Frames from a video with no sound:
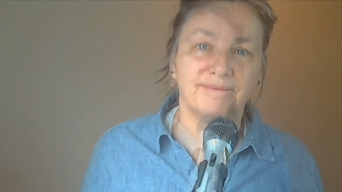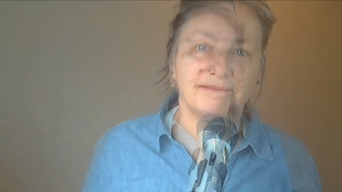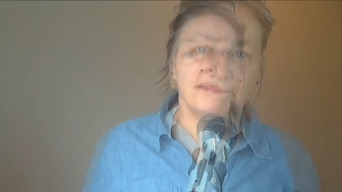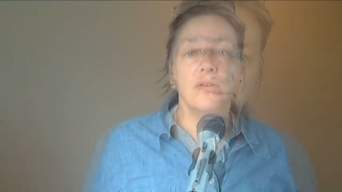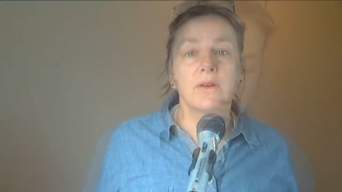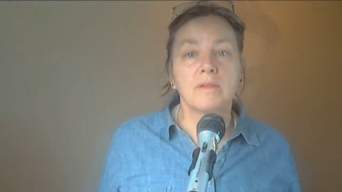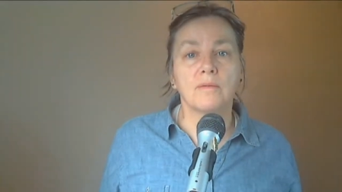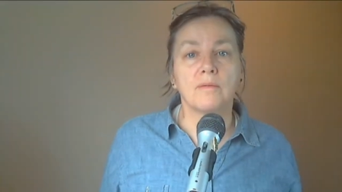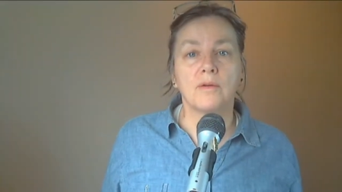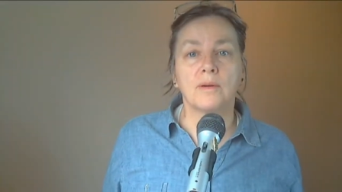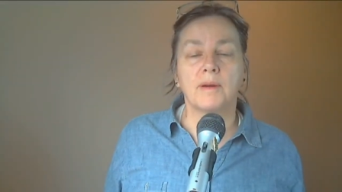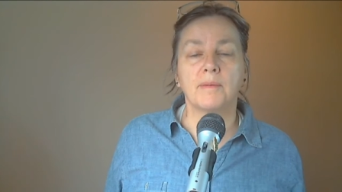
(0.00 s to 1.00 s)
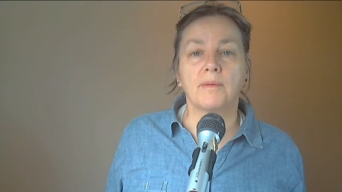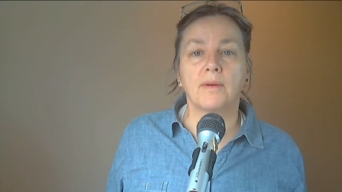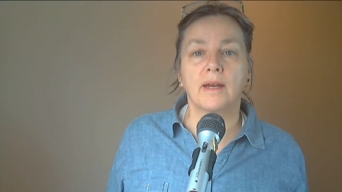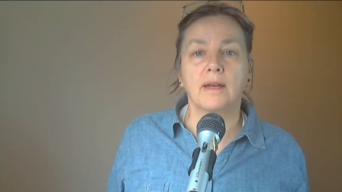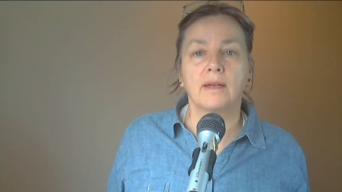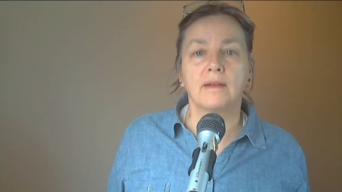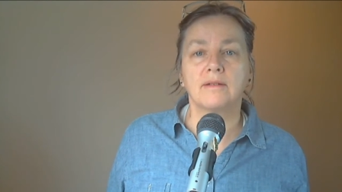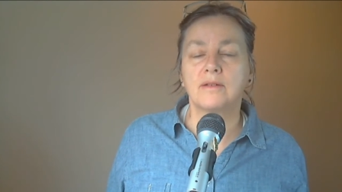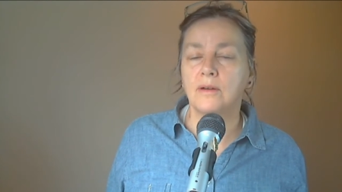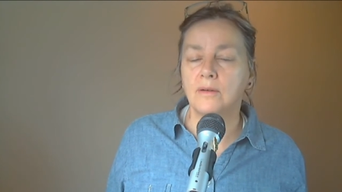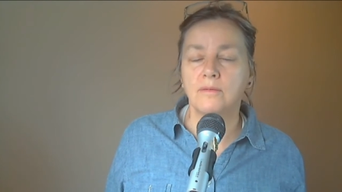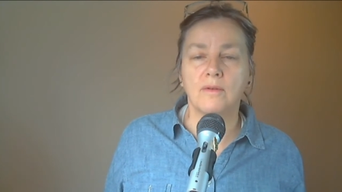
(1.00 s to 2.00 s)
When you're in the warm-up ring,
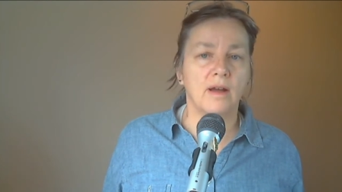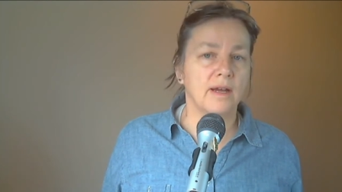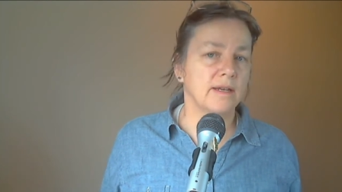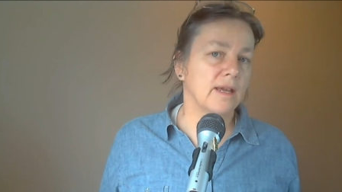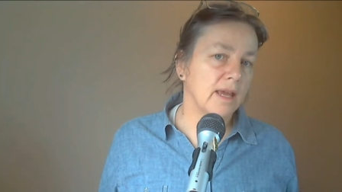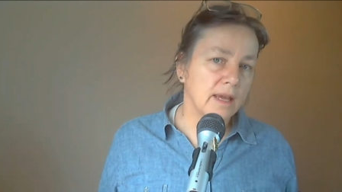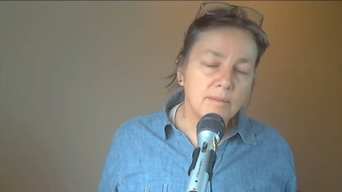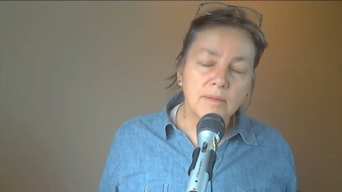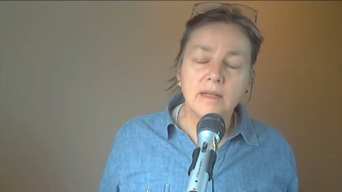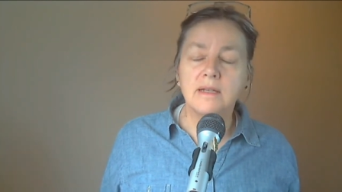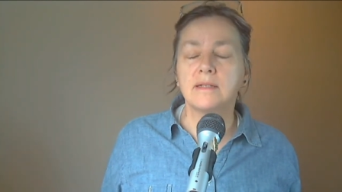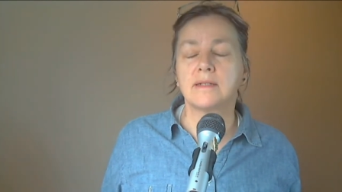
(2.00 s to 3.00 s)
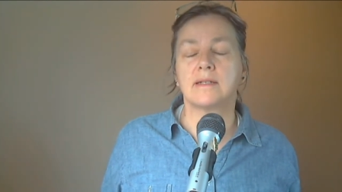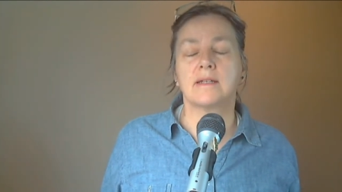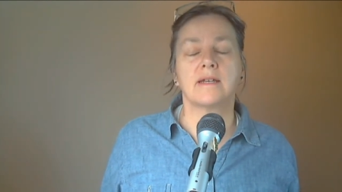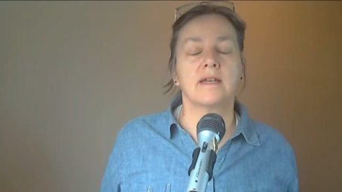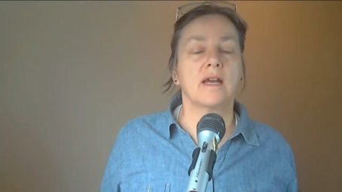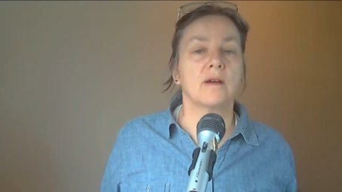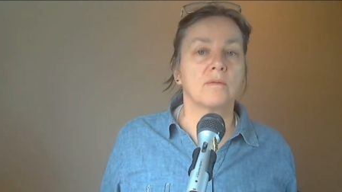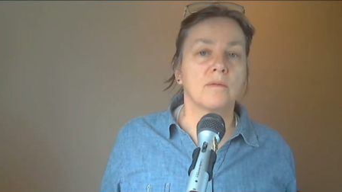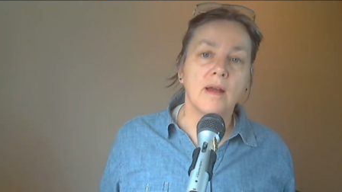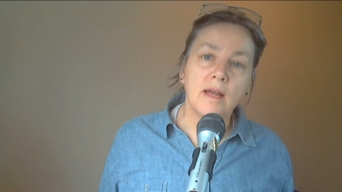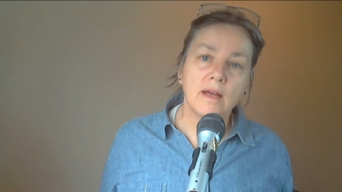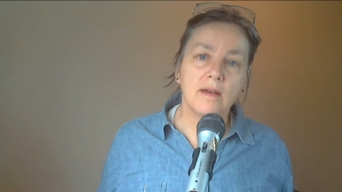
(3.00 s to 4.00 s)
don't ride aimlessly
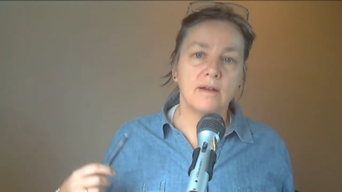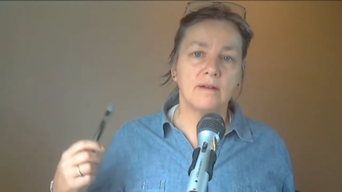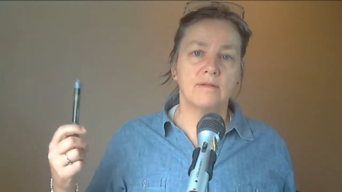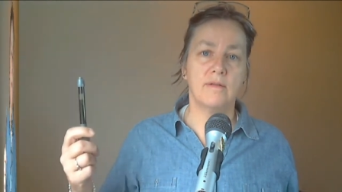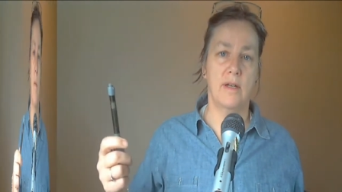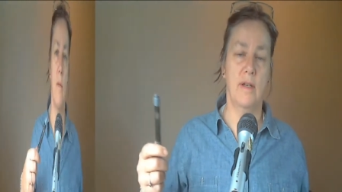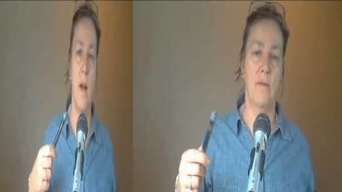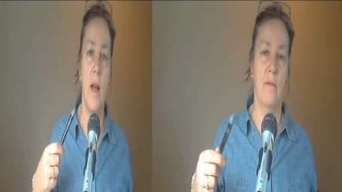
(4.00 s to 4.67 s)
around